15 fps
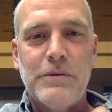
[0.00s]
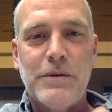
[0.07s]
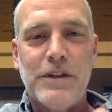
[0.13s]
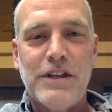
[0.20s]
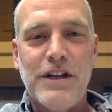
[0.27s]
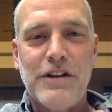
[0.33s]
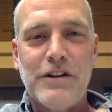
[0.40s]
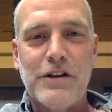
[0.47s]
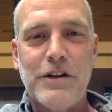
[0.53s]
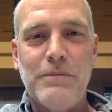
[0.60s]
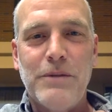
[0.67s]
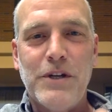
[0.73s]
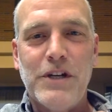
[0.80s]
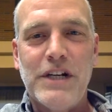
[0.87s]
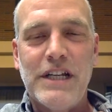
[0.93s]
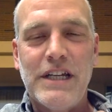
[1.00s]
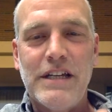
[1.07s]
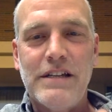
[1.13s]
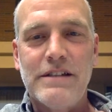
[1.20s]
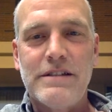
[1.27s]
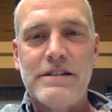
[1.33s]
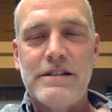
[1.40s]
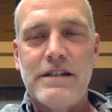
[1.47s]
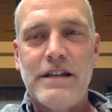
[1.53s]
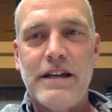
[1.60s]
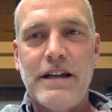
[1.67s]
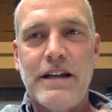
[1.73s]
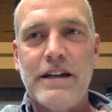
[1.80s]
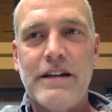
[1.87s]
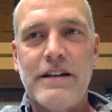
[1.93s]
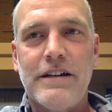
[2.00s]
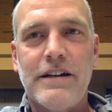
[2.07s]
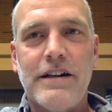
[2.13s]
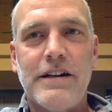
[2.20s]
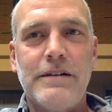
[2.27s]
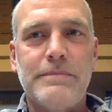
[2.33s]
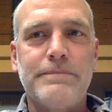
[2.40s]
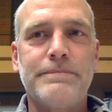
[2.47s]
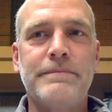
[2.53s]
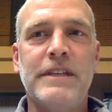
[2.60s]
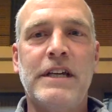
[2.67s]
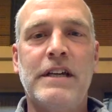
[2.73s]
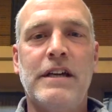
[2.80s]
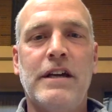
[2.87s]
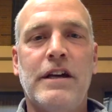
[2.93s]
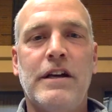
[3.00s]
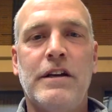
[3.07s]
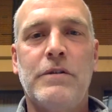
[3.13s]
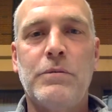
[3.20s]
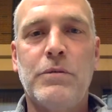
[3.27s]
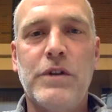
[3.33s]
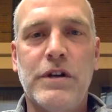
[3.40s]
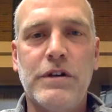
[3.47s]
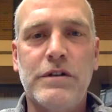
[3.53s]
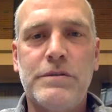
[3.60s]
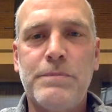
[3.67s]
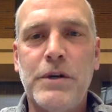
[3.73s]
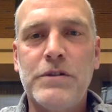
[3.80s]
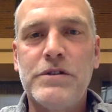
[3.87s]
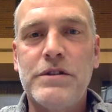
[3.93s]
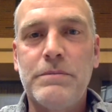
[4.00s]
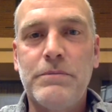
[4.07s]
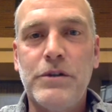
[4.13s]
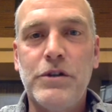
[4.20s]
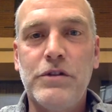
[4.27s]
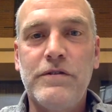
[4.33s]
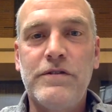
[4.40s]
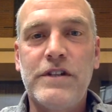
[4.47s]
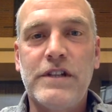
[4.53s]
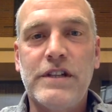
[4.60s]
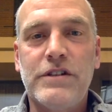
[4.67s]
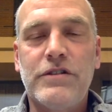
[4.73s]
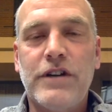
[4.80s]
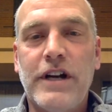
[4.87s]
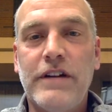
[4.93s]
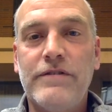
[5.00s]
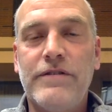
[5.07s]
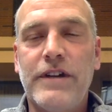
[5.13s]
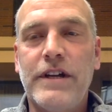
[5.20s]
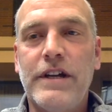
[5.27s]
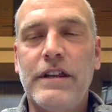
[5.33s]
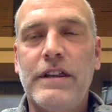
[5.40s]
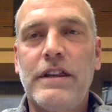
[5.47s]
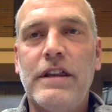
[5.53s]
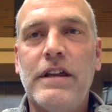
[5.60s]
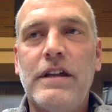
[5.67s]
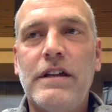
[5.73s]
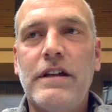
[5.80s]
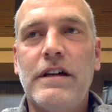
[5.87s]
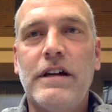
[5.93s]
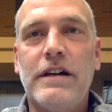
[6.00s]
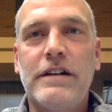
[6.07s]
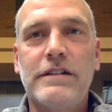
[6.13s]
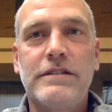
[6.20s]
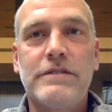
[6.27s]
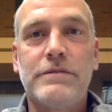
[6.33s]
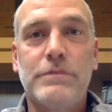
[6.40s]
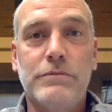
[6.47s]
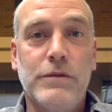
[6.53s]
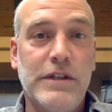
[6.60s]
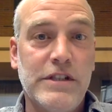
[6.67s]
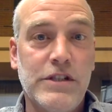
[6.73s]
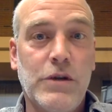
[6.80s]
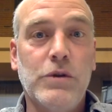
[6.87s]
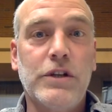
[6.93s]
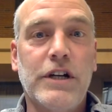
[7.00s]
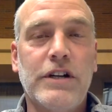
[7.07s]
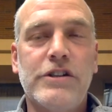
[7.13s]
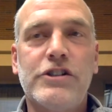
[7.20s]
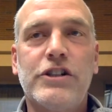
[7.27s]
with the other communities, and we're supposed to move to the Tri-Faith. We sold our